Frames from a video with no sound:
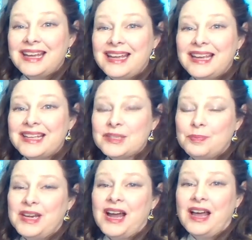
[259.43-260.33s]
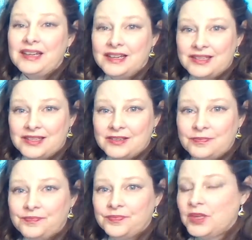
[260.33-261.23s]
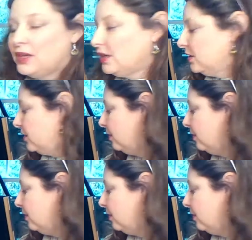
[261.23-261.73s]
It gets monotonous. So